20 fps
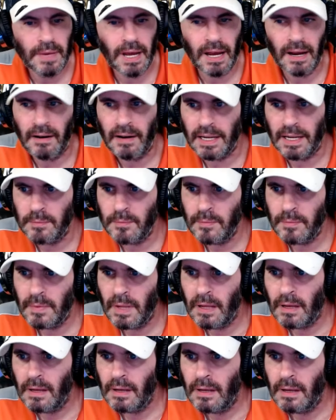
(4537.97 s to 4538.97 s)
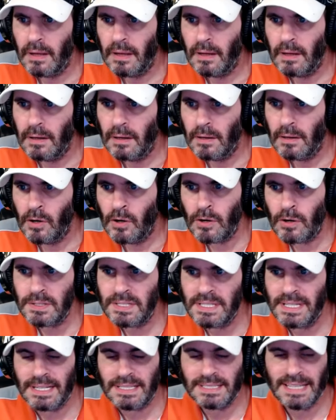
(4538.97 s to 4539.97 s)
All right.
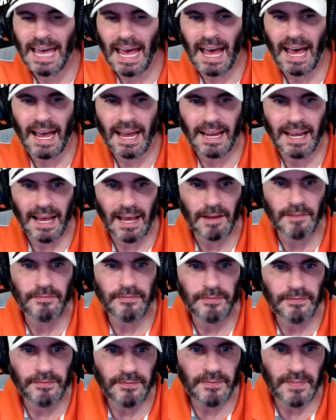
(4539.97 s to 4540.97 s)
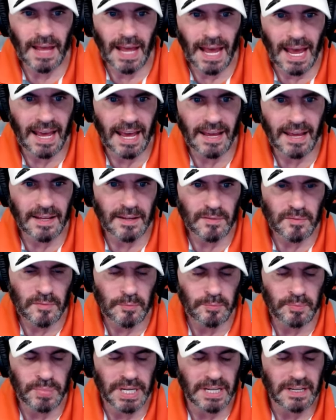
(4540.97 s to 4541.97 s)
Who's this guy?
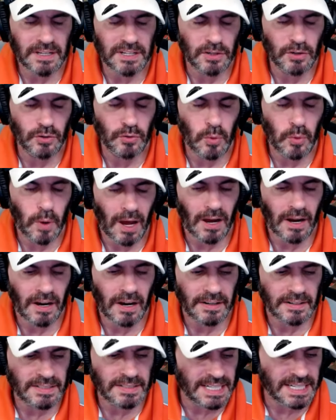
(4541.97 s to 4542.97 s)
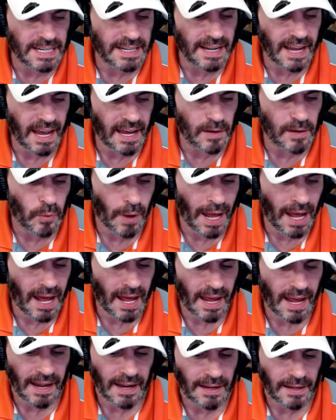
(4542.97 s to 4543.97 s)

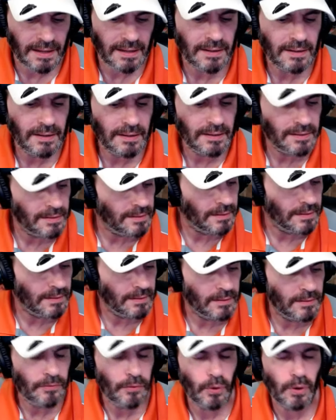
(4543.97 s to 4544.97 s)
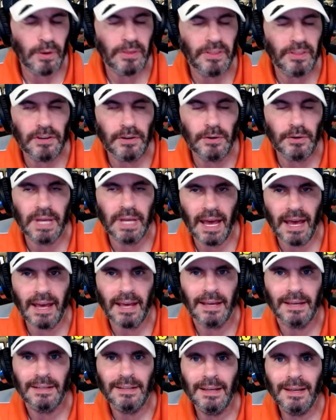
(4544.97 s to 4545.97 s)
FAPURDAY for the
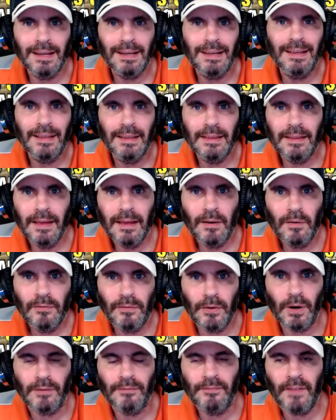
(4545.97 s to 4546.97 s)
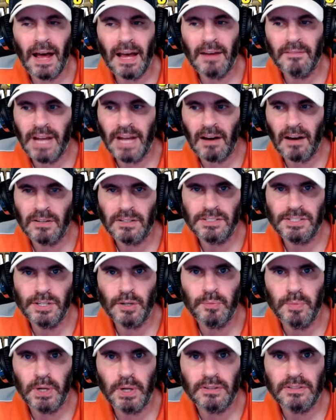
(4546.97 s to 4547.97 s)
UK for a $5
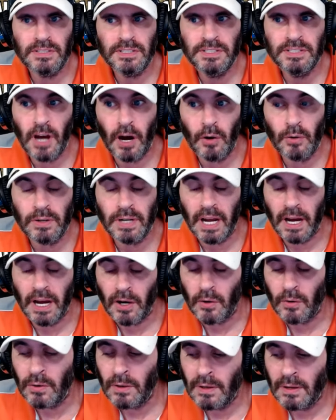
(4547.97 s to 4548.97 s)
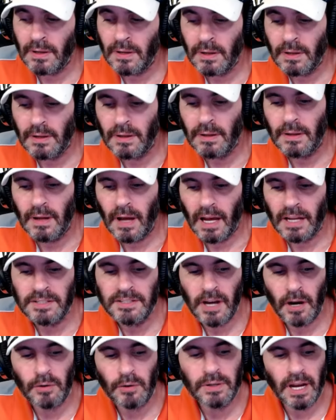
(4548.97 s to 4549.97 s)
super dono. A
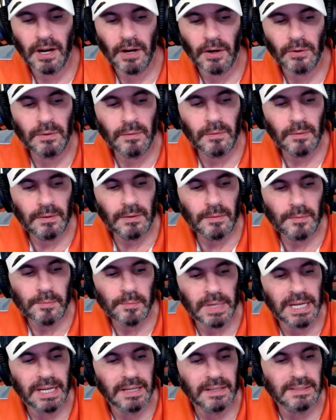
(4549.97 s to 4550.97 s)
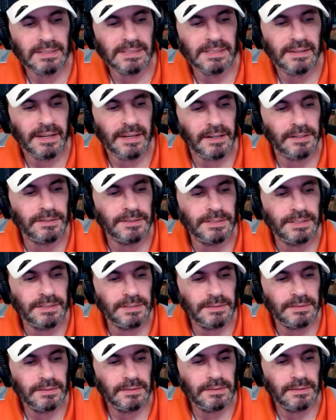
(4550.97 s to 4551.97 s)
dono means
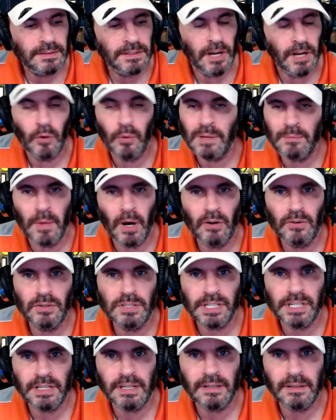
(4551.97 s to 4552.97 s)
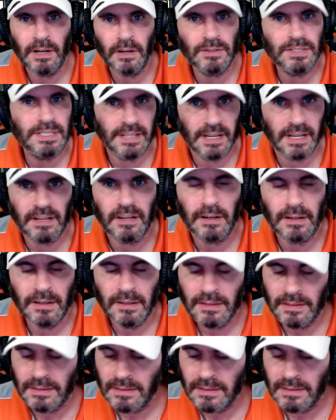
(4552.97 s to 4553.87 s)
there's no emoji, no sticker,